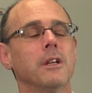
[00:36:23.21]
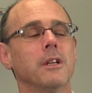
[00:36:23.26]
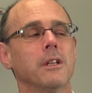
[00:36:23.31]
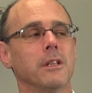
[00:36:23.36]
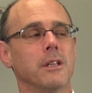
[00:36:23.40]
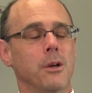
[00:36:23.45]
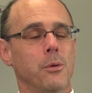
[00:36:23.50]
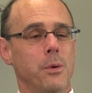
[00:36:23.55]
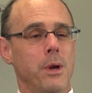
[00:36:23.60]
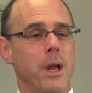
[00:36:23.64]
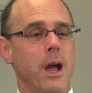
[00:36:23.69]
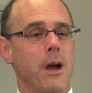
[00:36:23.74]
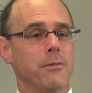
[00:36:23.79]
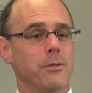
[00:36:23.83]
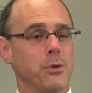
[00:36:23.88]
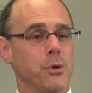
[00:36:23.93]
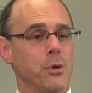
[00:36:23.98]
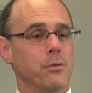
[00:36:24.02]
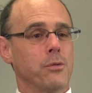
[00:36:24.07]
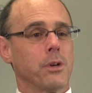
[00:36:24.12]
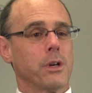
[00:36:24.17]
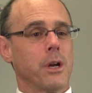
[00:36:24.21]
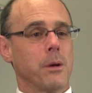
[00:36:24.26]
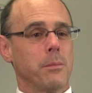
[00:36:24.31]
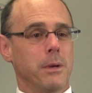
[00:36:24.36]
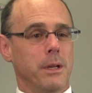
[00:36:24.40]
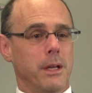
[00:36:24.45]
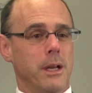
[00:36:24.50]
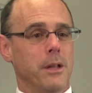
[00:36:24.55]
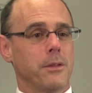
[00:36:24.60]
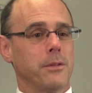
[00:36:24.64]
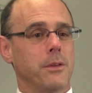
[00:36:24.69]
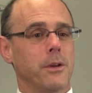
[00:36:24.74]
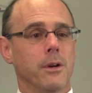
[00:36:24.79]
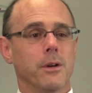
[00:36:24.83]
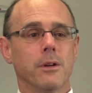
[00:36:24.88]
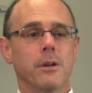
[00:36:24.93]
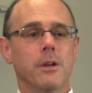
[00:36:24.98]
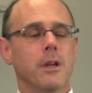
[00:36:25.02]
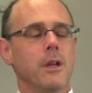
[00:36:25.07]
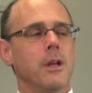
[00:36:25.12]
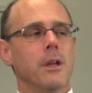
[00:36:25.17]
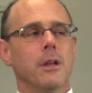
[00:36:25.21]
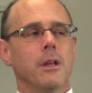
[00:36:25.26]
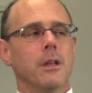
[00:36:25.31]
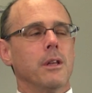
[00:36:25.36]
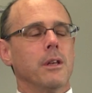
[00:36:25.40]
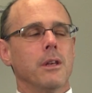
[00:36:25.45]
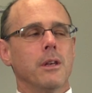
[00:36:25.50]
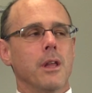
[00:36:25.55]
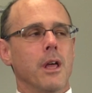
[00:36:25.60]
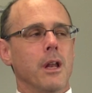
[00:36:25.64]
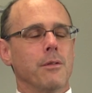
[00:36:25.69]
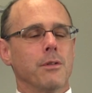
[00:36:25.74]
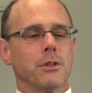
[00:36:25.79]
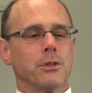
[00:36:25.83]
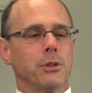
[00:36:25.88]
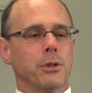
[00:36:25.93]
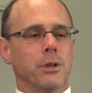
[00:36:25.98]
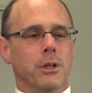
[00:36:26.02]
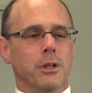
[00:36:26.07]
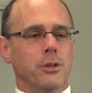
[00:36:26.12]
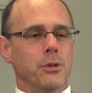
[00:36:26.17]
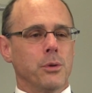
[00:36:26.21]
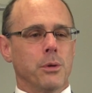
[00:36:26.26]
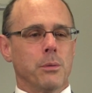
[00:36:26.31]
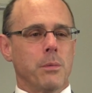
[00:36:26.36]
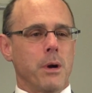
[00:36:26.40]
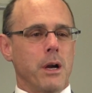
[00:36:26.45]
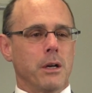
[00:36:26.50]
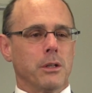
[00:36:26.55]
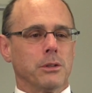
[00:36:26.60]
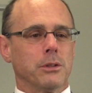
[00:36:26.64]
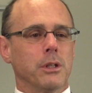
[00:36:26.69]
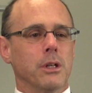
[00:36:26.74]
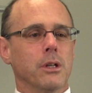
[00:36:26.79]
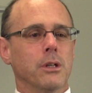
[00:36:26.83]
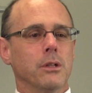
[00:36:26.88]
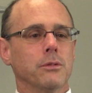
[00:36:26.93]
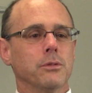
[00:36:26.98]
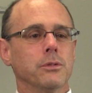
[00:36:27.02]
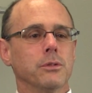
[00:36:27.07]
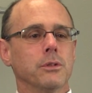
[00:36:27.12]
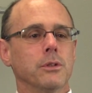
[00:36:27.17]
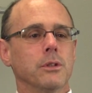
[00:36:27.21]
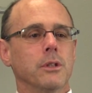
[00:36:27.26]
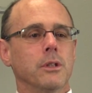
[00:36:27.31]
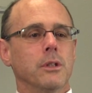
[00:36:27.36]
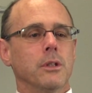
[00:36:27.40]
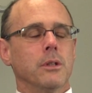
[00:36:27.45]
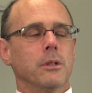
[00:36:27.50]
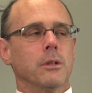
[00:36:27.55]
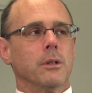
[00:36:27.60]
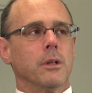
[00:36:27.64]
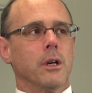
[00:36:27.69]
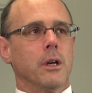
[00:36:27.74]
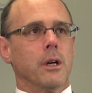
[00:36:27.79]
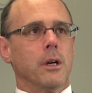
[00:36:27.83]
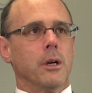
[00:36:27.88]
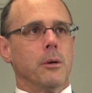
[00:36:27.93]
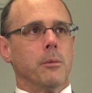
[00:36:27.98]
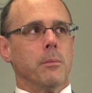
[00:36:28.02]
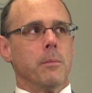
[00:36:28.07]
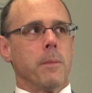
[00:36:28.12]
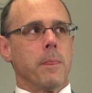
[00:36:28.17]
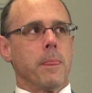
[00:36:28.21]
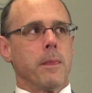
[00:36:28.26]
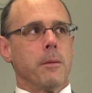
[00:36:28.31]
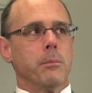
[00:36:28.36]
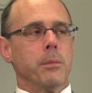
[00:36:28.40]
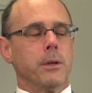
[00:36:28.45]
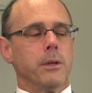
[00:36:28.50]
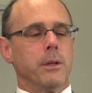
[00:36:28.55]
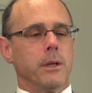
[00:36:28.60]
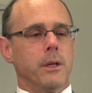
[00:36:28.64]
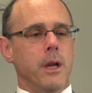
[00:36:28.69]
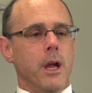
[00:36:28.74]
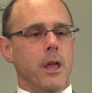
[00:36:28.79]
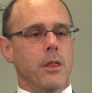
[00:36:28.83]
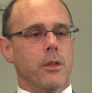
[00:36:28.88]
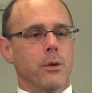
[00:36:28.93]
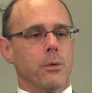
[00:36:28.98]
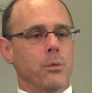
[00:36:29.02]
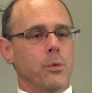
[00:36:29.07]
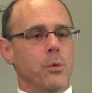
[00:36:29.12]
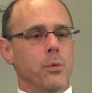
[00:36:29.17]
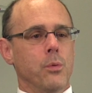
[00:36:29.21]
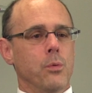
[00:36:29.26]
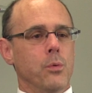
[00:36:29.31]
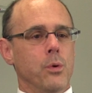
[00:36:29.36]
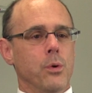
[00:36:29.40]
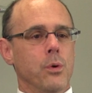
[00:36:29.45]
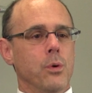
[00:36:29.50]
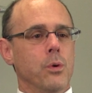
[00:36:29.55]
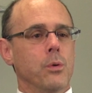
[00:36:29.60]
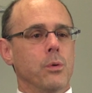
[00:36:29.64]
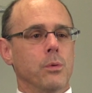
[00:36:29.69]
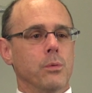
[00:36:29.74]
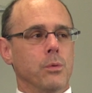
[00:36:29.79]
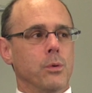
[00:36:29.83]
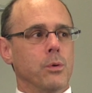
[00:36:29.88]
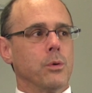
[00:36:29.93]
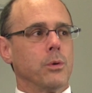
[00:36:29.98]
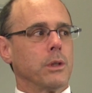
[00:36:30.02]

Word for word: that we have to overcome to get there none of us are going to do it by ourselves um, but together we'll, we'll, we'll